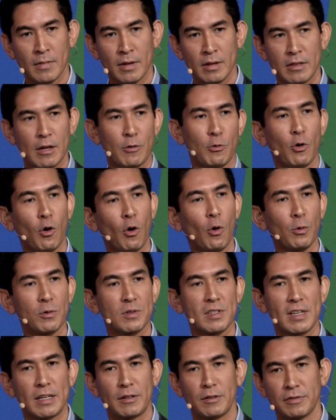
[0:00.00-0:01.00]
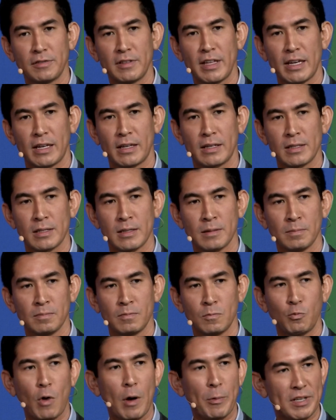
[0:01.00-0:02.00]
there are a whole set of things
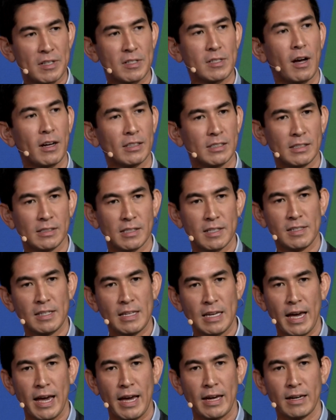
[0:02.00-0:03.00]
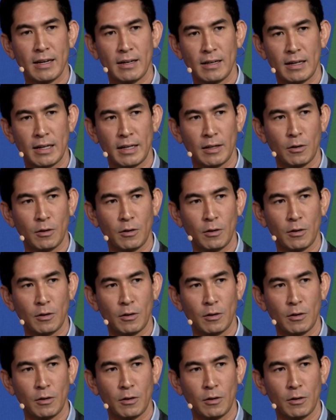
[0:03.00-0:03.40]
where we're starting to see AI